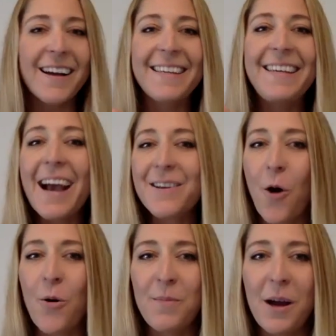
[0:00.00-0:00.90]

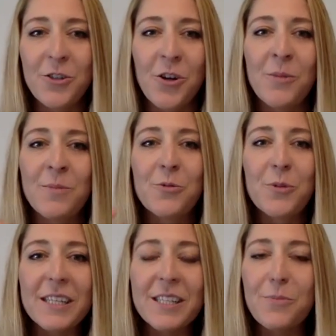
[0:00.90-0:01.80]
get-going mushroom to
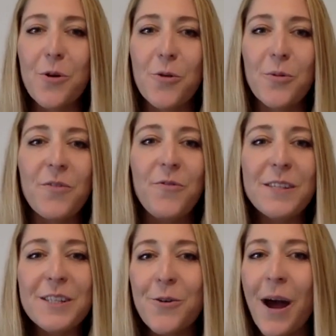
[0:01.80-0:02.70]
really support with
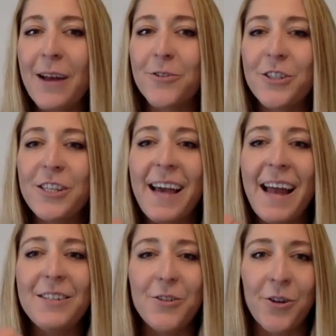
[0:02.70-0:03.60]
physical energy
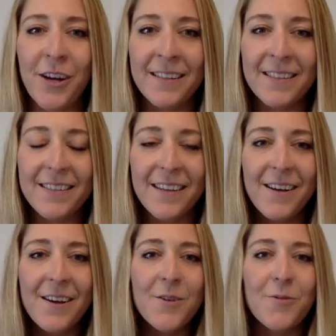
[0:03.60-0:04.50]
and endurance,
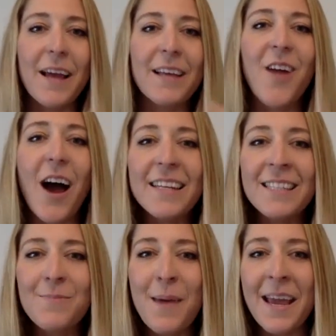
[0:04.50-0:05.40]
right?
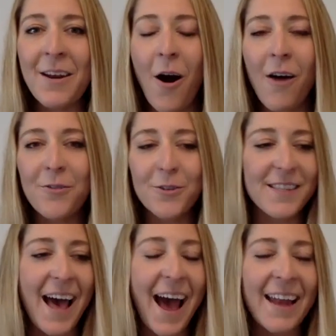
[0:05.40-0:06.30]
Lion's mane offers
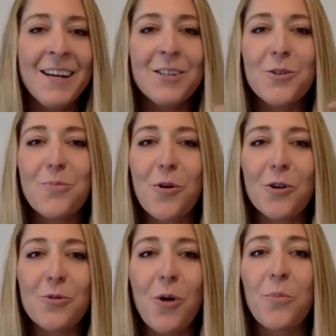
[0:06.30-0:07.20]
that support
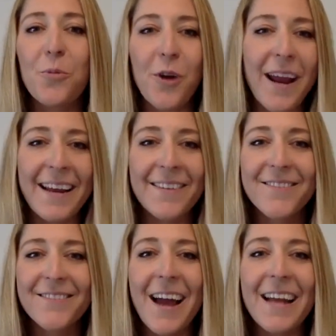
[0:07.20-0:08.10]
to our brain.
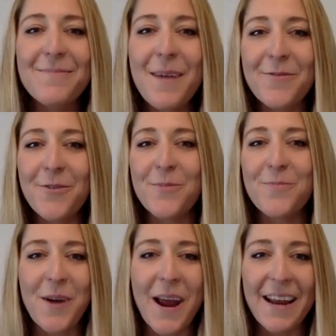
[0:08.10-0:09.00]
Lion's mane for the
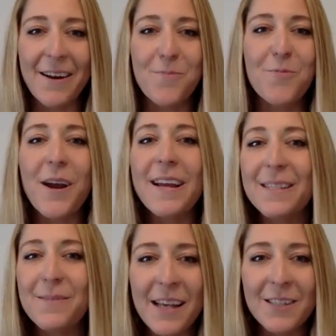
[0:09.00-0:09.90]
brain, our
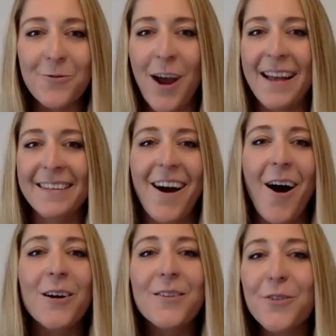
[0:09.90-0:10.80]
brain's best friend, a
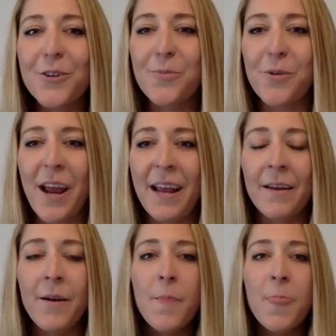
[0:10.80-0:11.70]
hug for your brain.
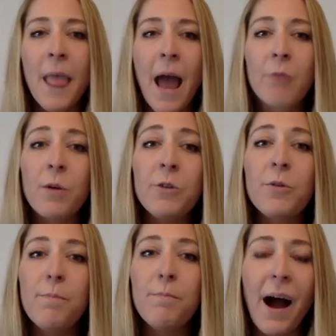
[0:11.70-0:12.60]
And when you
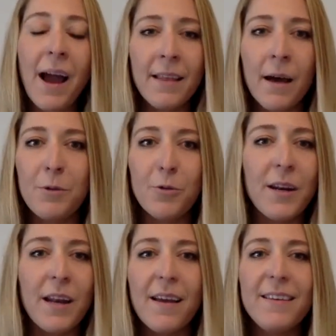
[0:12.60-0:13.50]
combine them, you
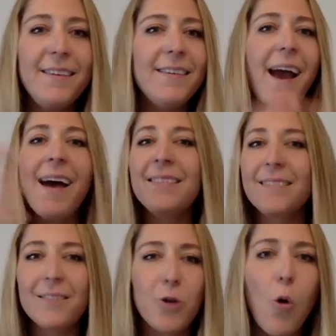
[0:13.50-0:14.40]
can, yes,
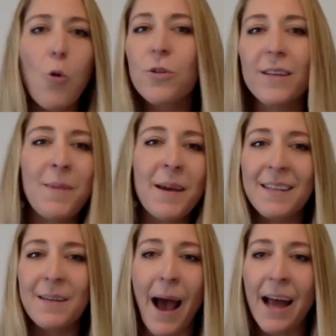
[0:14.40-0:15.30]
totally mix
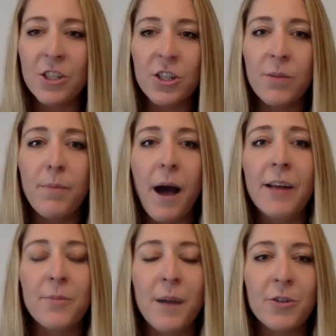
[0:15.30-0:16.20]
and match and combine
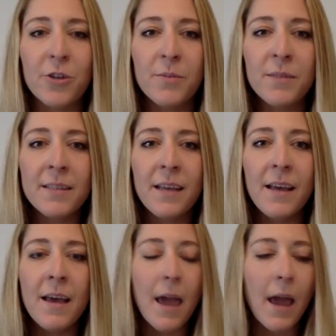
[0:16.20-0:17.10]
your mushrooms.
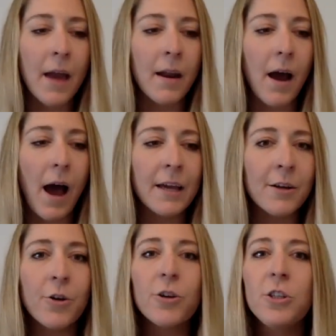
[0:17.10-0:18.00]
And I
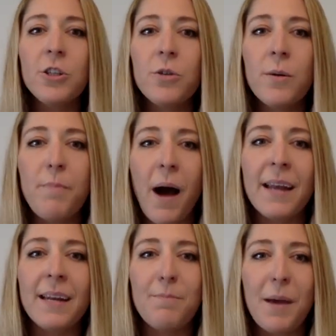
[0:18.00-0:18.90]
encourage you
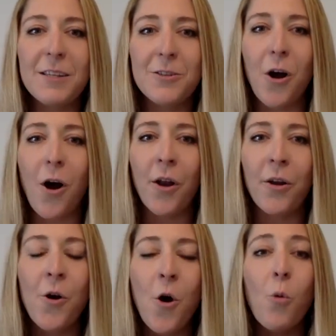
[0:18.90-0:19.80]
combining based
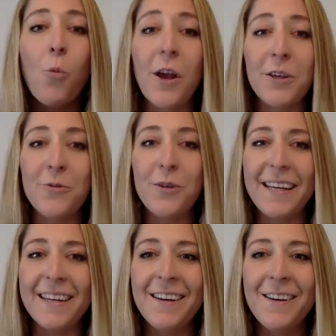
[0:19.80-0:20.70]
on what you
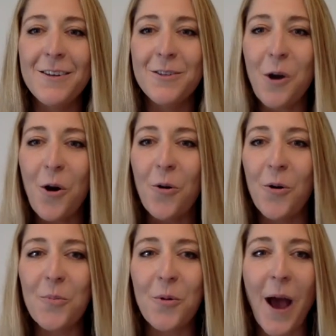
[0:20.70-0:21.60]
need.
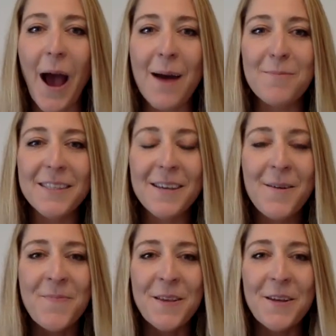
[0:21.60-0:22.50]
So perhaps,
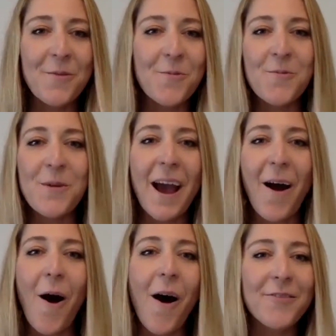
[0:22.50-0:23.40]
we
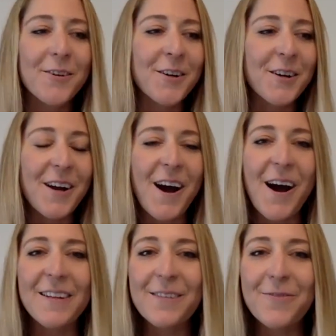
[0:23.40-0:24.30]
offer
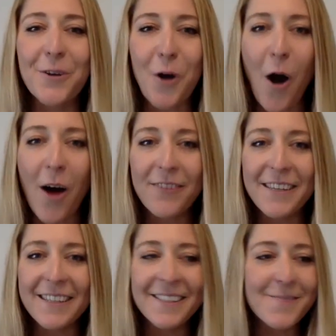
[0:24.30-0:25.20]
different
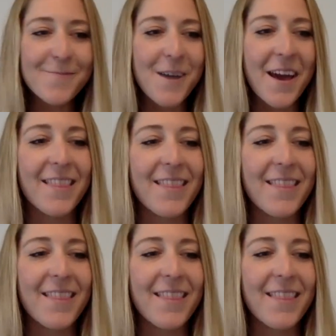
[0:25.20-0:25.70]
coffees with